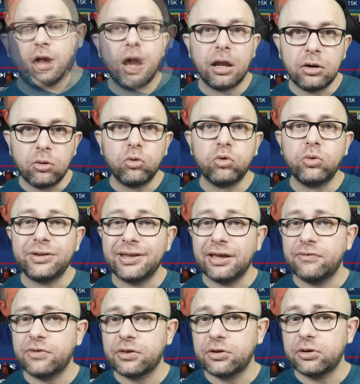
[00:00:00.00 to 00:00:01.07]
and also it
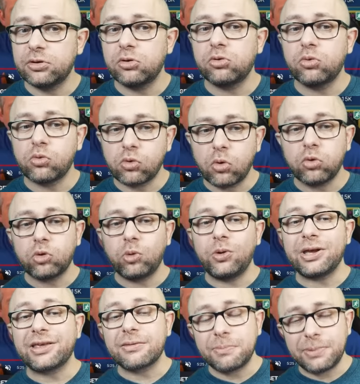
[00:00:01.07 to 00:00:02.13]
gives credit to those who
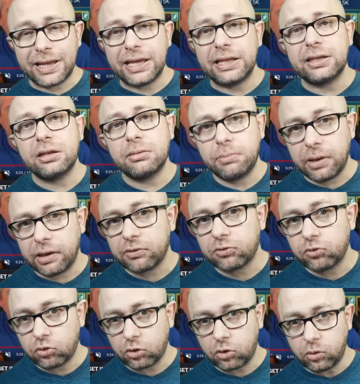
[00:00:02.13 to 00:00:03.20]
explained it best
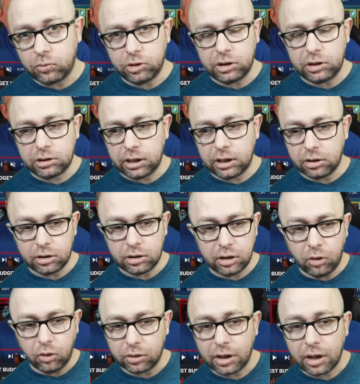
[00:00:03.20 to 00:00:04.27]
to the community early
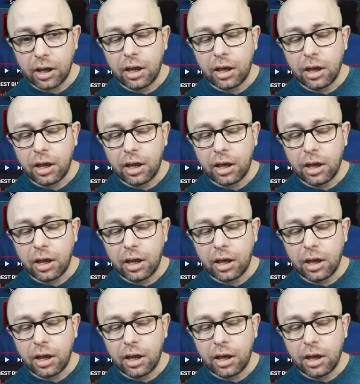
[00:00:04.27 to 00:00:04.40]
on.